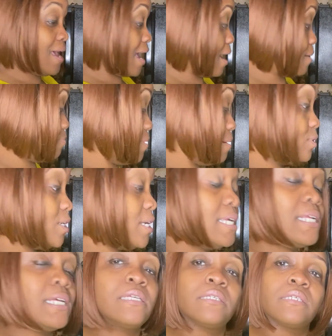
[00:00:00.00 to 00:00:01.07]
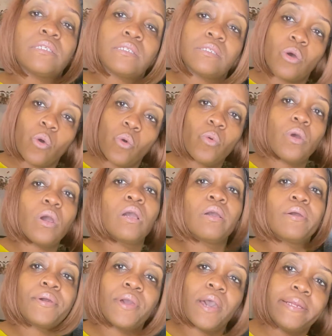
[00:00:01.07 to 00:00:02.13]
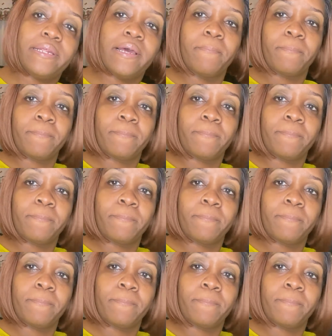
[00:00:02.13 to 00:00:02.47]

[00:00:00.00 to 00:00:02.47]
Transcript: I promise you, it is so good.